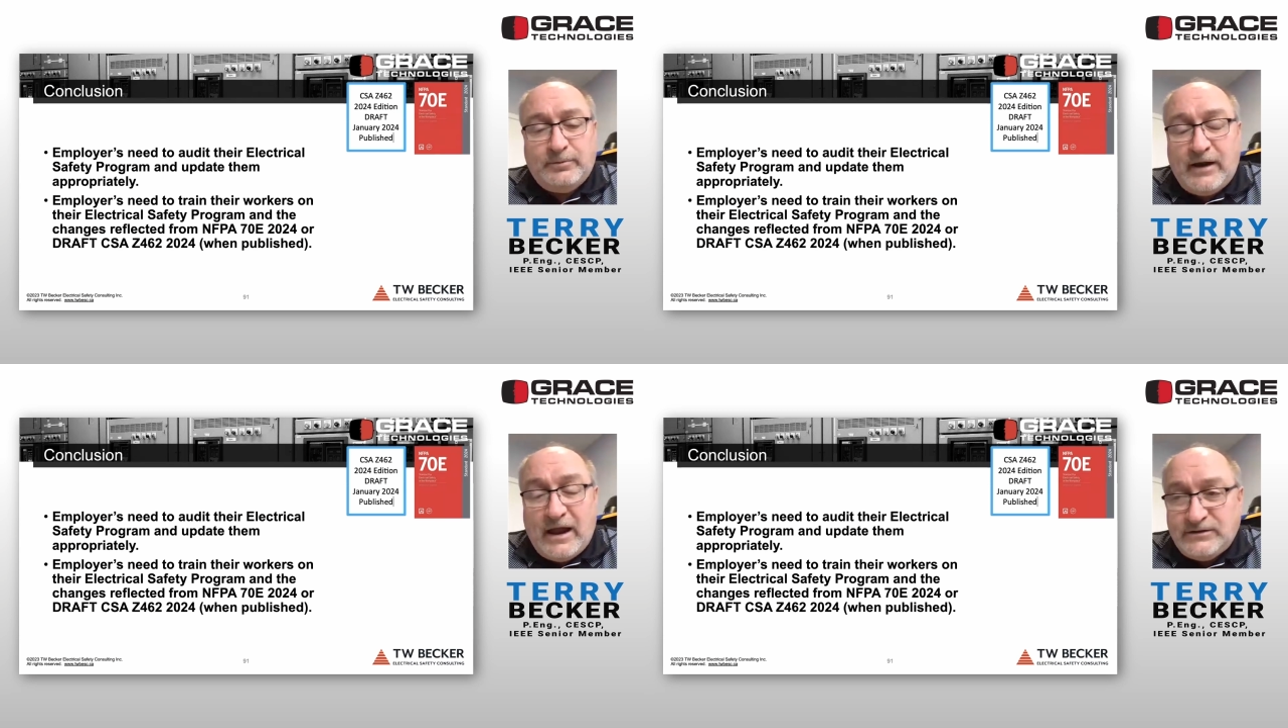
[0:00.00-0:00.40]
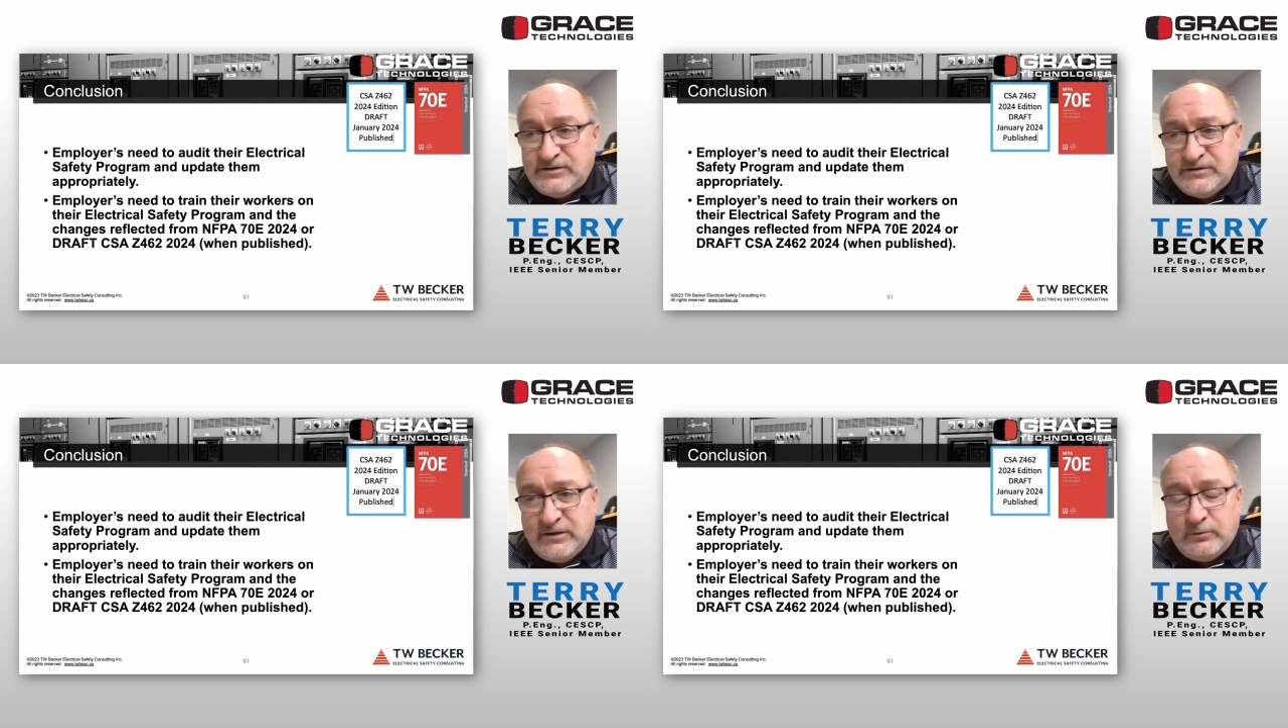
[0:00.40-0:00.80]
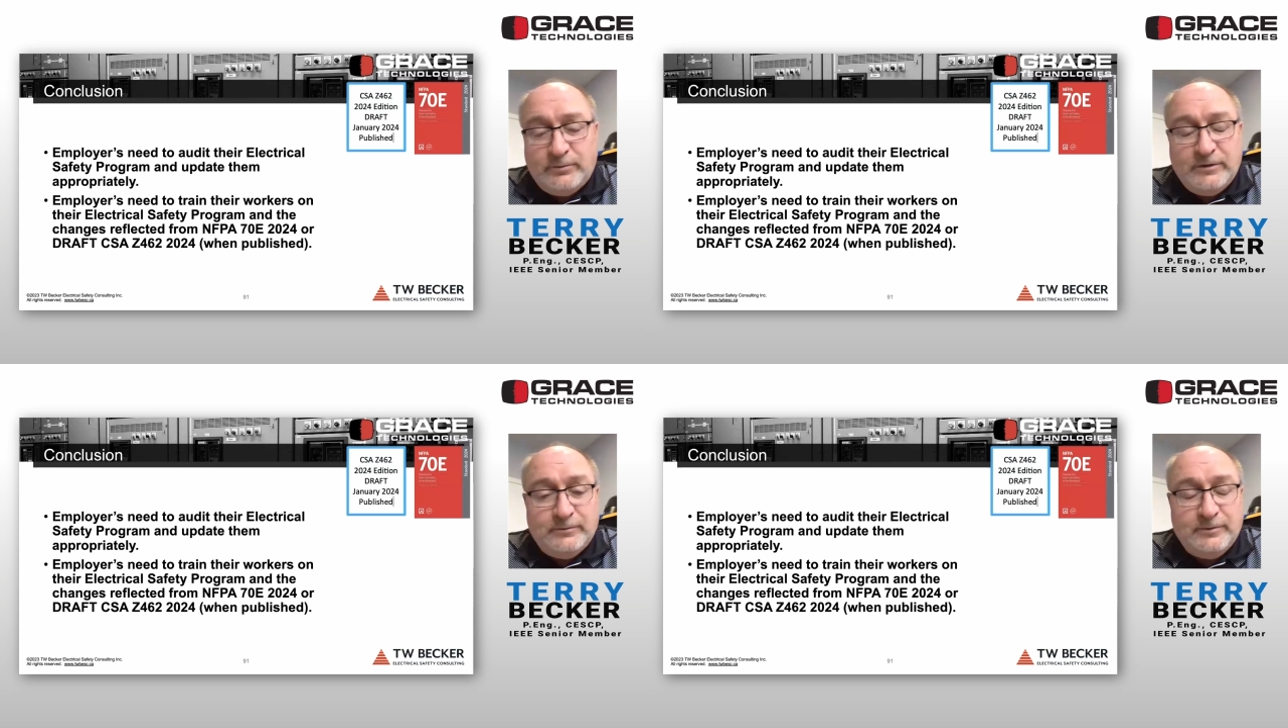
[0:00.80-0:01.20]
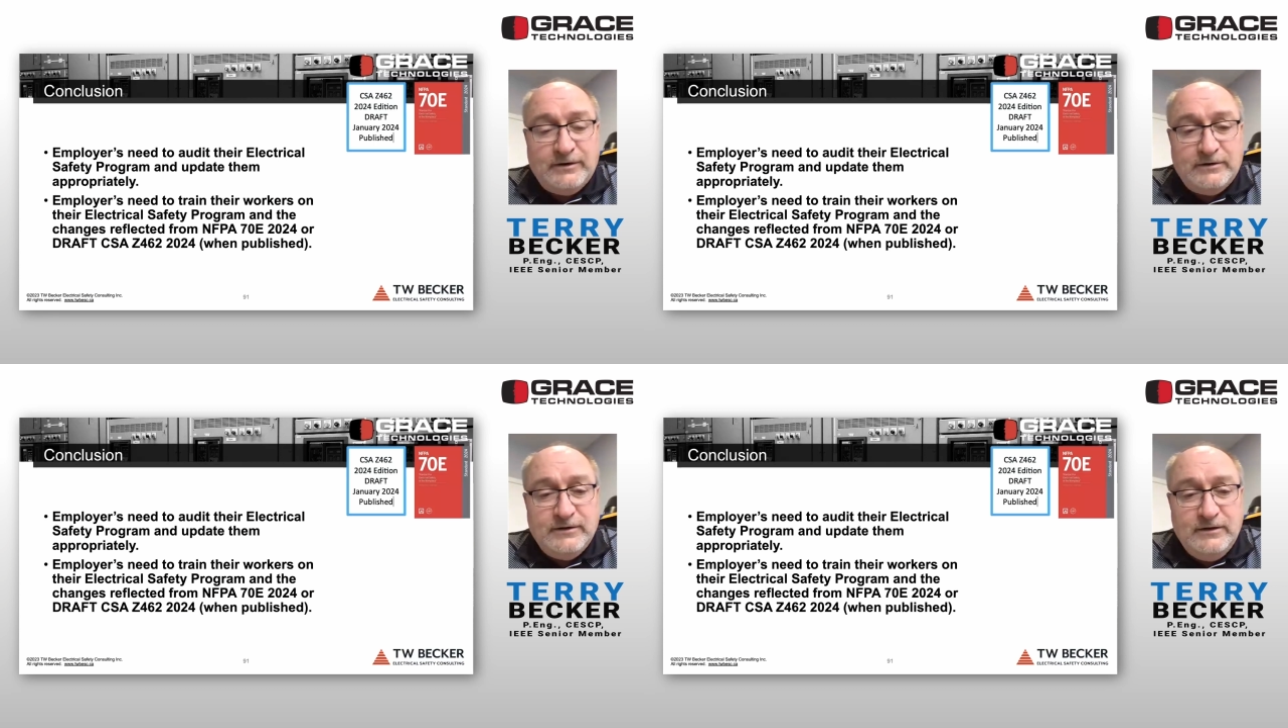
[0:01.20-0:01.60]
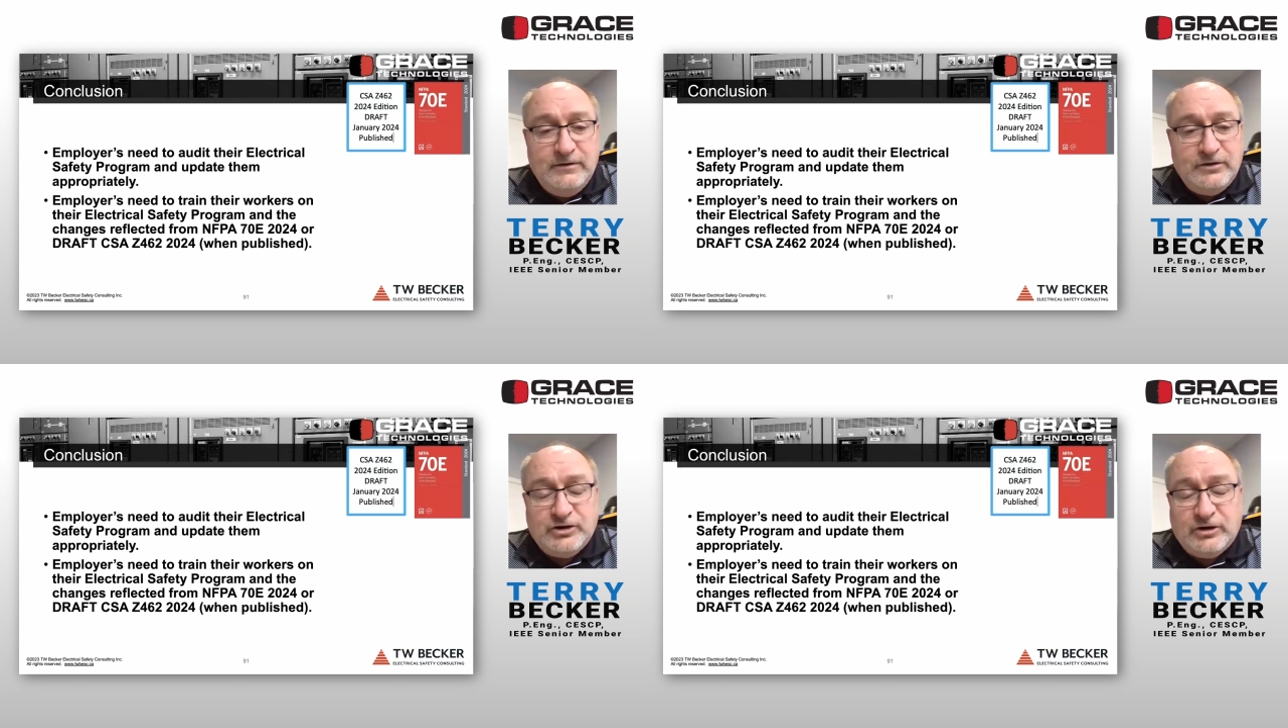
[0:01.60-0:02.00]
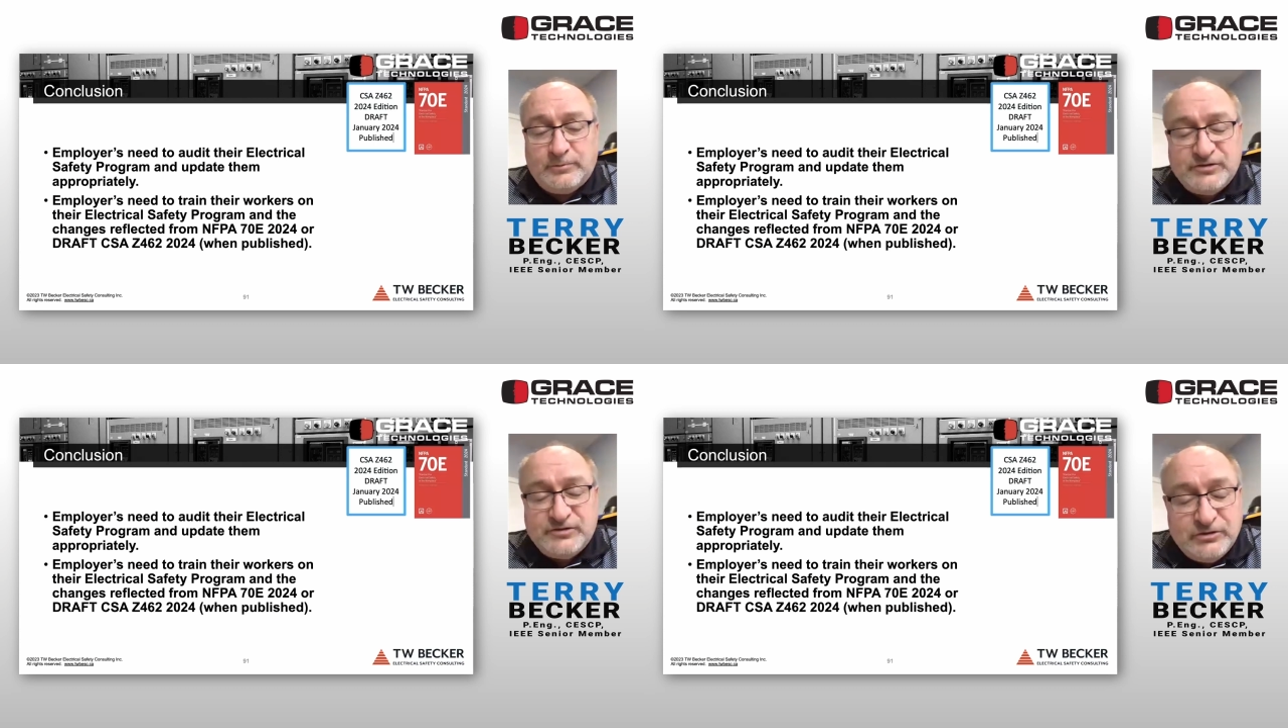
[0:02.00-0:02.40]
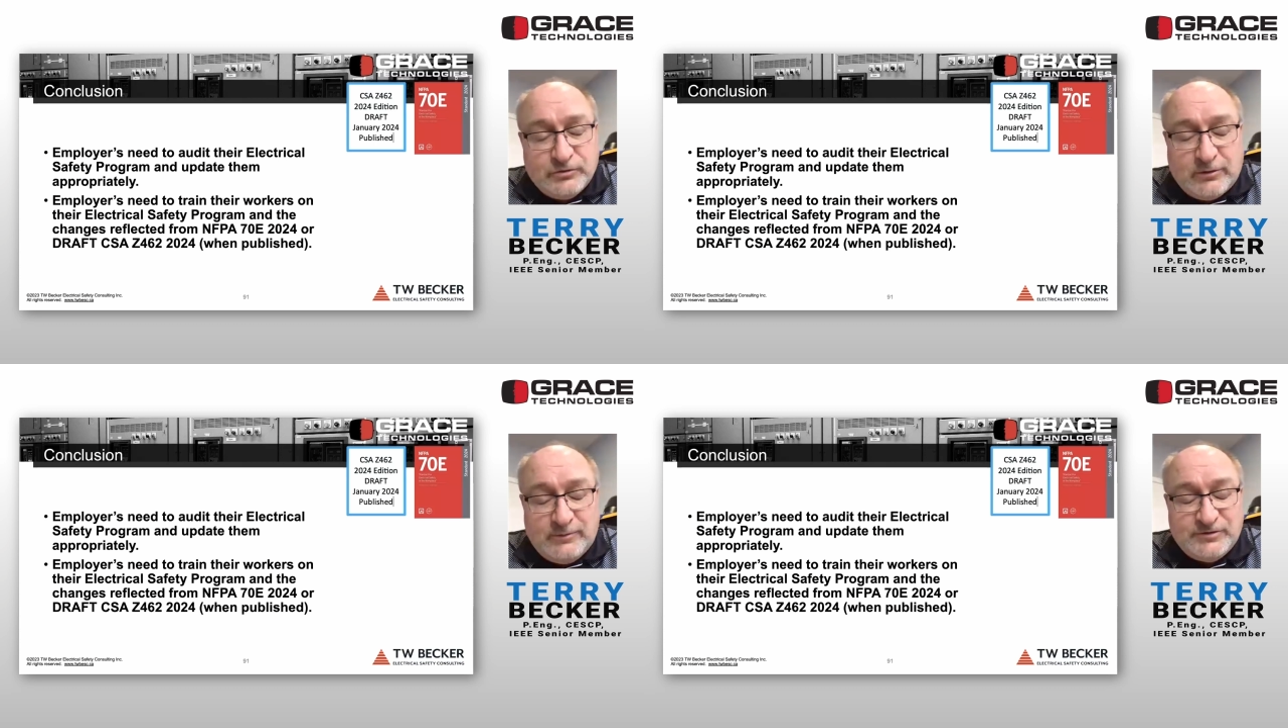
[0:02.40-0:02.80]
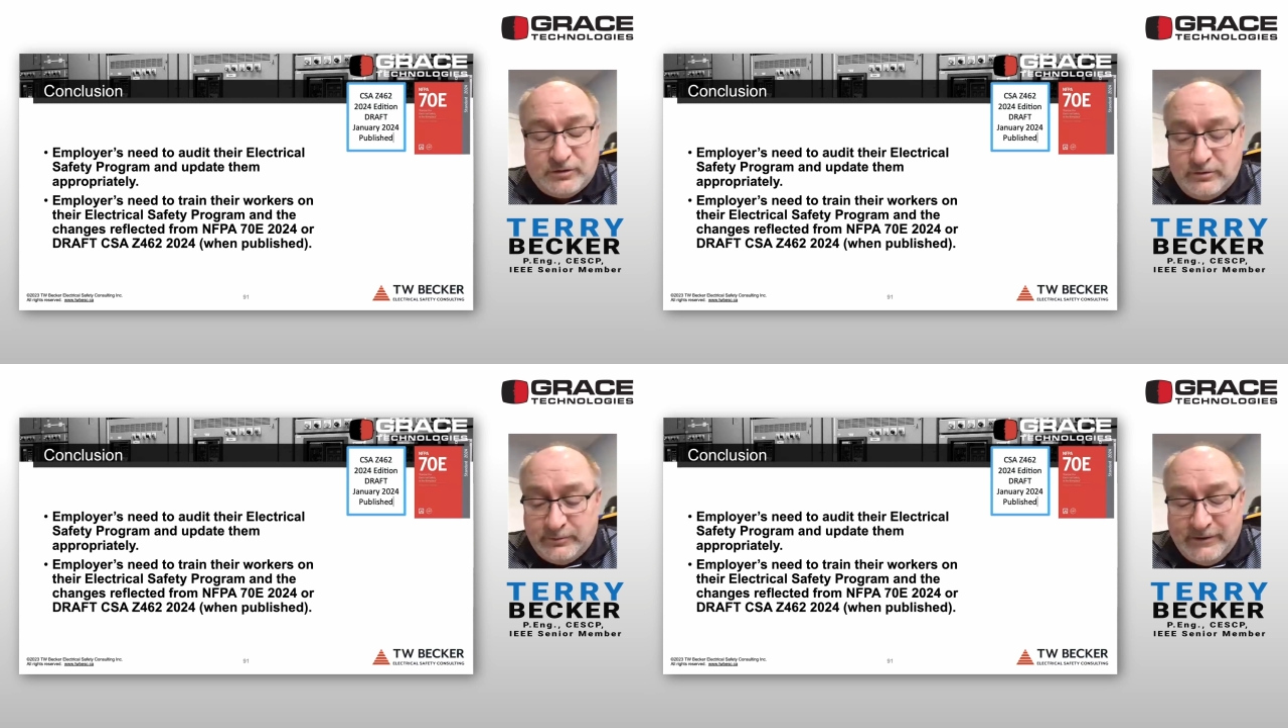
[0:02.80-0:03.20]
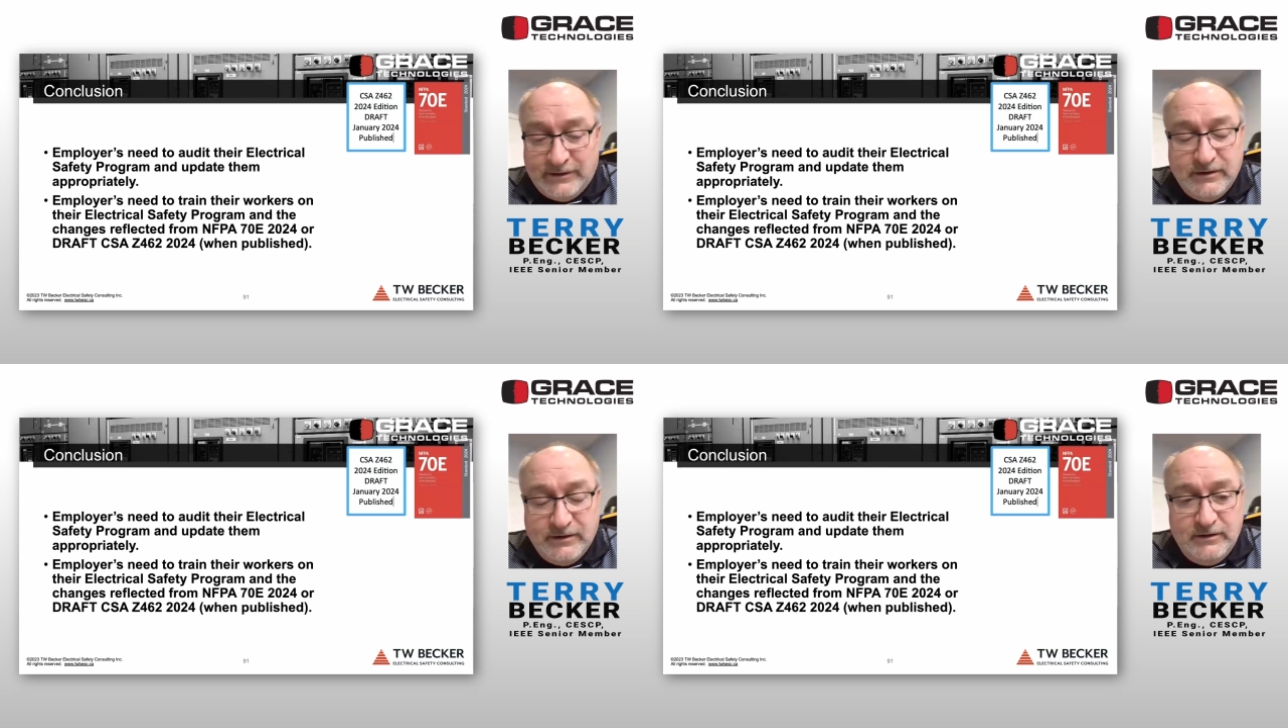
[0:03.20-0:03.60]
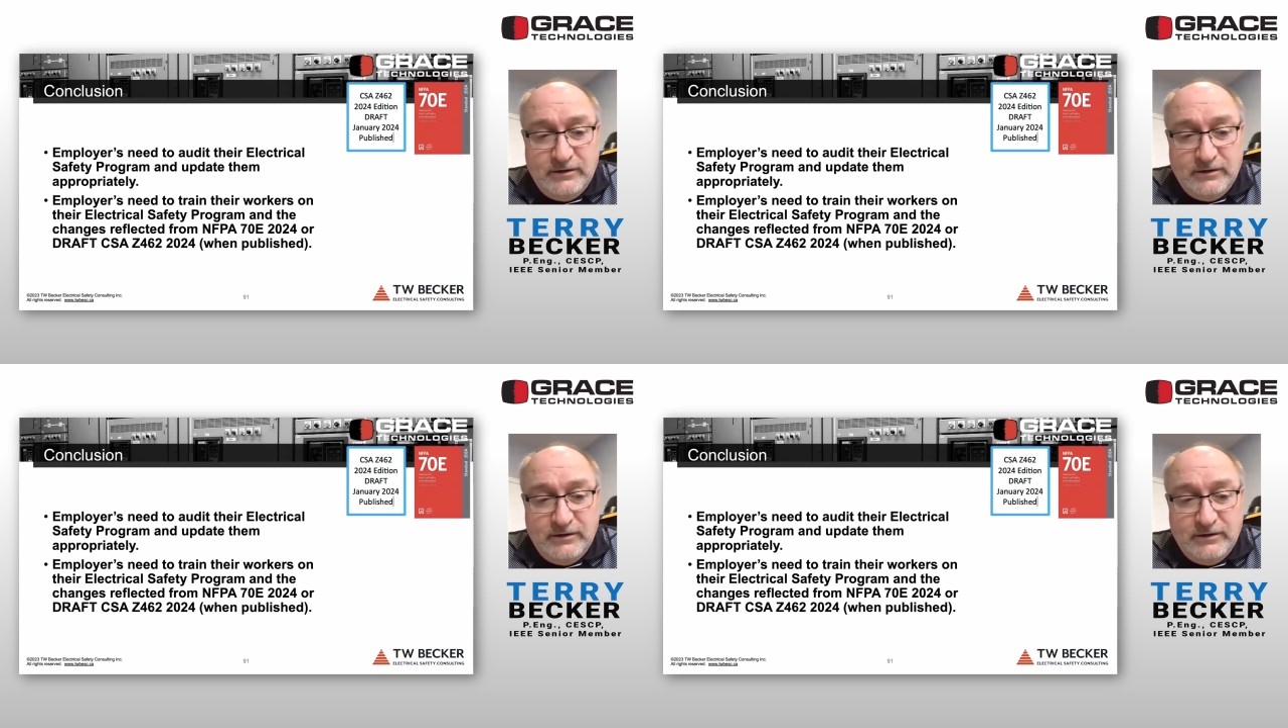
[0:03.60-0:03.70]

The practices that will be implemented, the generic procedure requirements that are implemented.